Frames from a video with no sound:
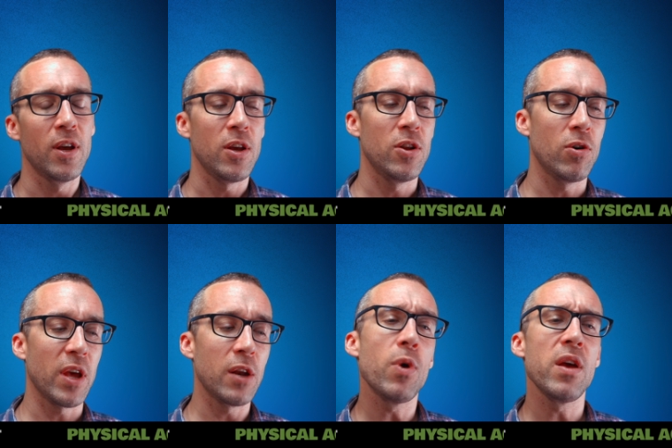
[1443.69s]
You know,
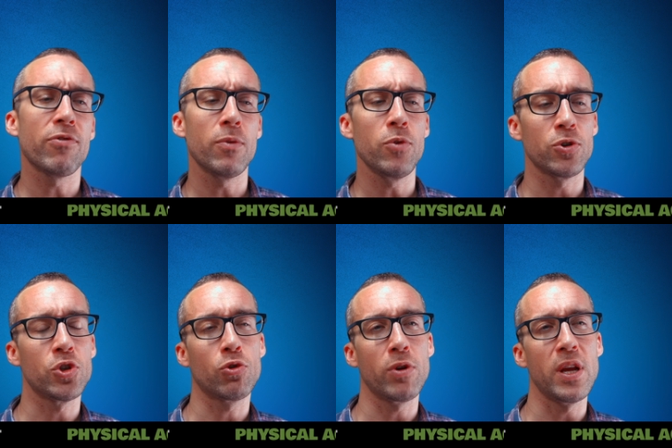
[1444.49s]
get away from your
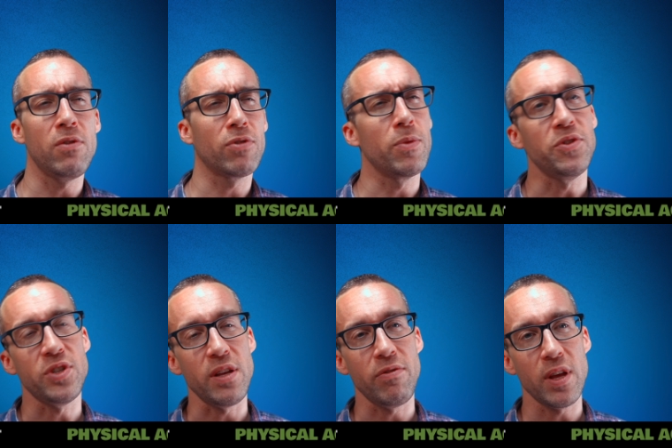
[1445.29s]
screen, from the
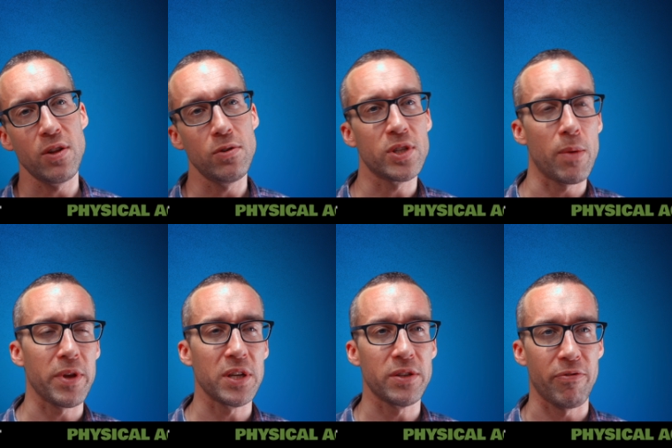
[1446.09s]
TV, and do
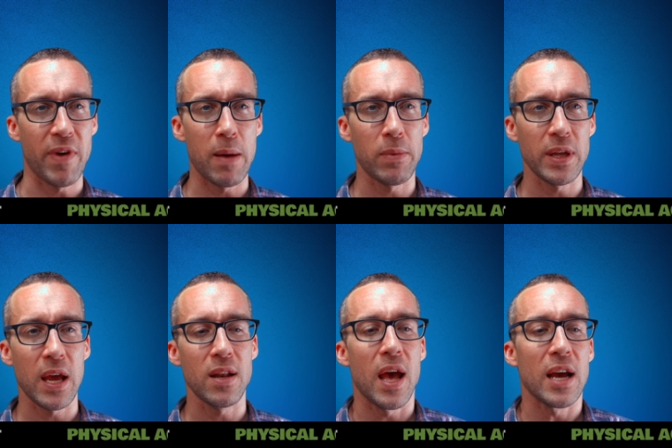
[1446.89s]
something as a family.
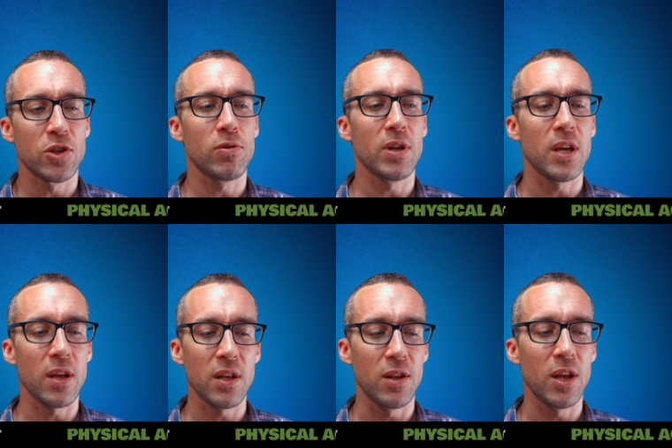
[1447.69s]
And actually,
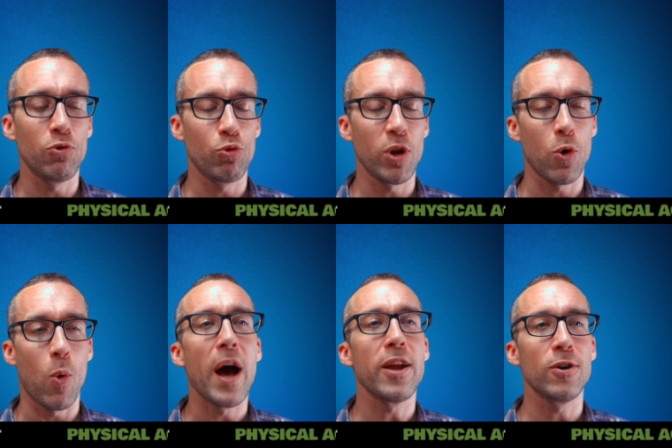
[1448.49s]
it, it
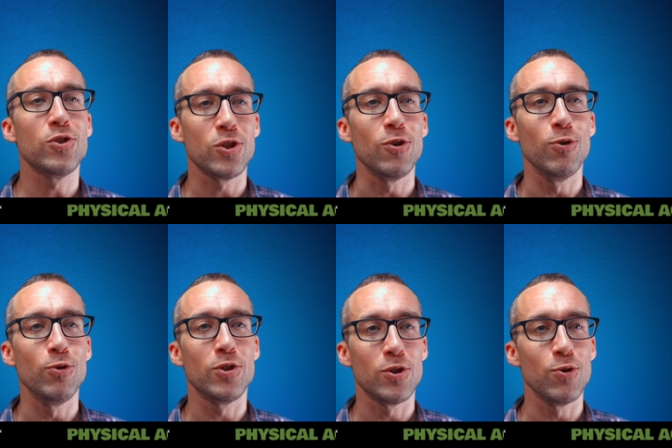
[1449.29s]
requires you
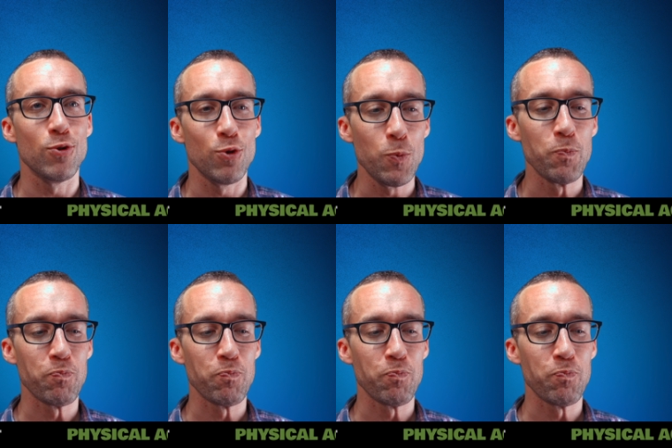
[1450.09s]
to